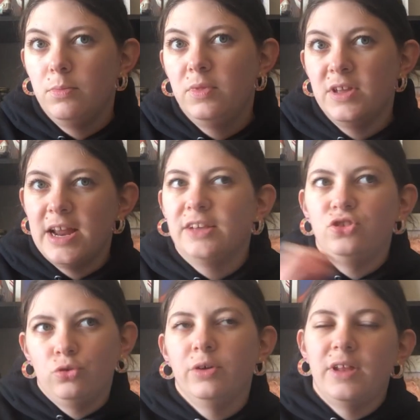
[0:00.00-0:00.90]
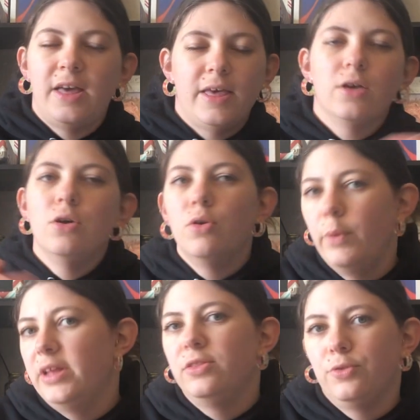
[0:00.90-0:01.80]
the next door that I
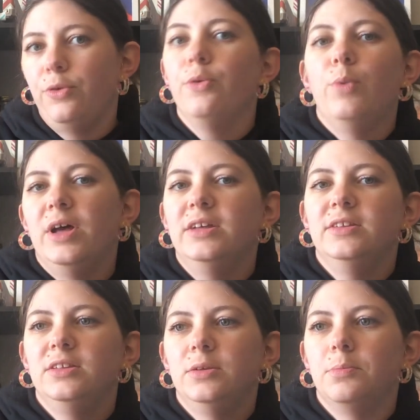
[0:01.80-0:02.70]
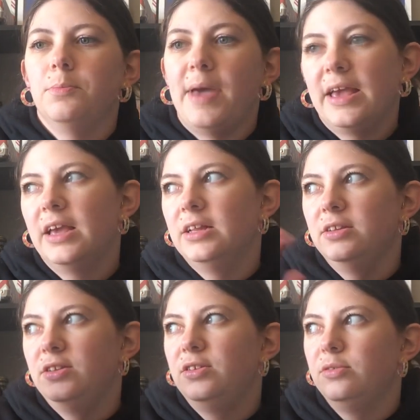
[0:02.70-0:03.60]
went through was
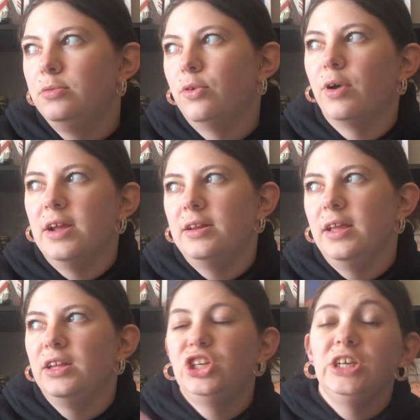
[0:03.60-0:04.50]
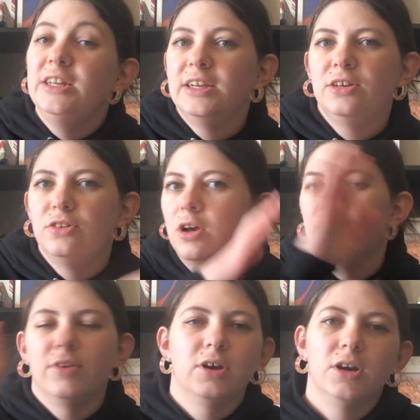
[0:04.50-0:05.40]
Megan's door, and she did all
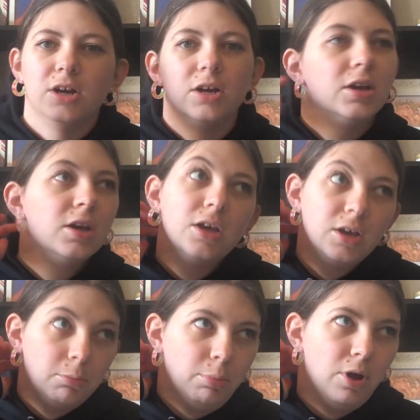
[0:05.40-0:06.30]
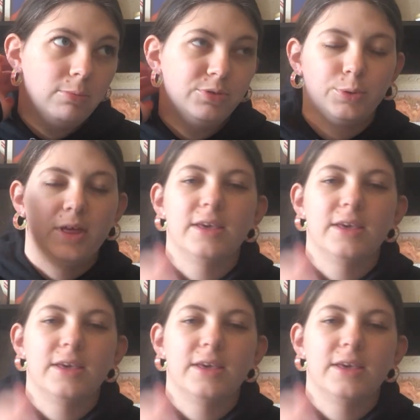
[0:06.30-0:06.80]
of her prompts were